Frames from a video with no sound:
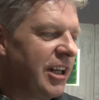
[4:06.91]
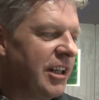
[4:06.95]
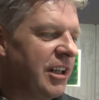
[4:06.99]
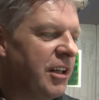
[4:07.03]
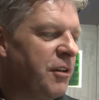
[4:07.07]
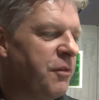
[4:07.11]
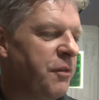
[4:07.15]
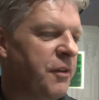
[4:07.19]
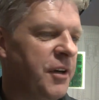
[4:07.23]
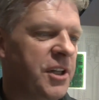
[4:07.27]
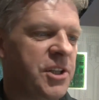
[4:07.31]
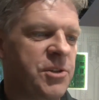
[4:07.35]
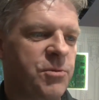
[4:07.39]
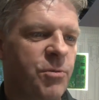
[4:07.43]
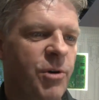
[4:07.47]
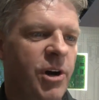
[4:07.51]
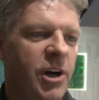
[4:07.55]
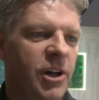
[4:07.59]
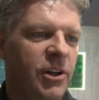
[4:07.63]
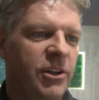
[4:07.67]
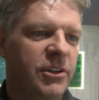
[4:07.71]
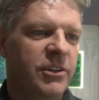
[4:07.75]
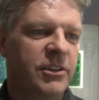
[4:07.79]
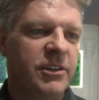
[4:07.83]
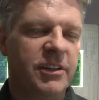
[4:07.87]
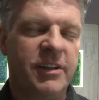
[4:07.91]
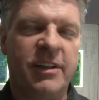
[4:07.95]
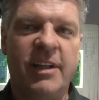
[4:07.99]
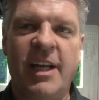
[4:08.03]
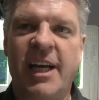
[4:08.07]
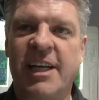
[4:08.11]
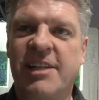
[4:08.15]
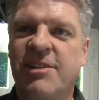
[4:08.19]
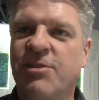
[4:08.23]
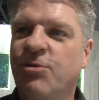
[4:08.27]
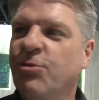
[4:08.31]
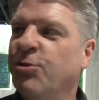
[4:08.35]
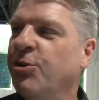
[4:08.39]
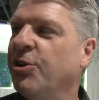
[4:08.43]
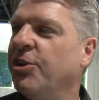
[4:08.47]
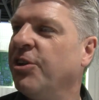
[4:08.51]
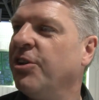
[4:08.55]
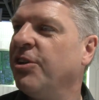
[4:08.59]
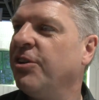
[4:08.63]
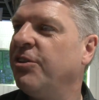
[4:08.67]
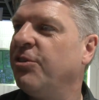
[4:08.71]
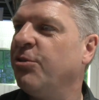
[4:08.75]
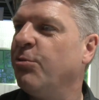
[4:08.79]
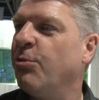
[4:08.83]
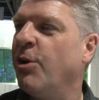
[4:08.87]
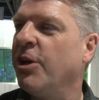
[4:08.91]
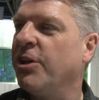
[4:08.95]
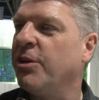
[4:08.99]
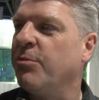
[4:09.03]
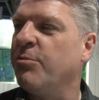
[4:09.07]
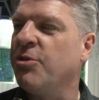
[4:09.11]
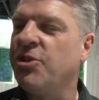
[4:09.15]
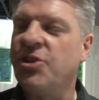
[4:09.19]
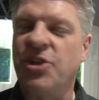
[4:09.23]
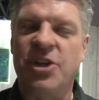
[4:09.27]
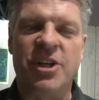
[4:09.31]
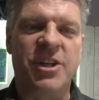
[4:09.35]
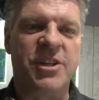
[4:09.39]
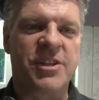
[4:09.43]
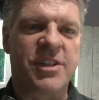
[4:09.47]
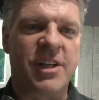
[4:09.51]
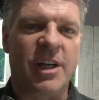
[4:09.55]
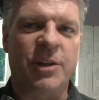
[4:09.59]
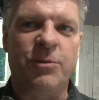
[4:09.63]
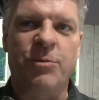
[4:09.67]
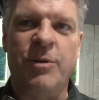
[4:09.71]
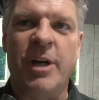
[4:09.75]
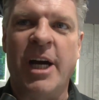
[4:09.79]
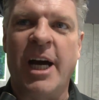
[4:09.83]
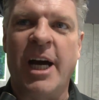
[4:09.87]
that it fits well next to the two other machines that we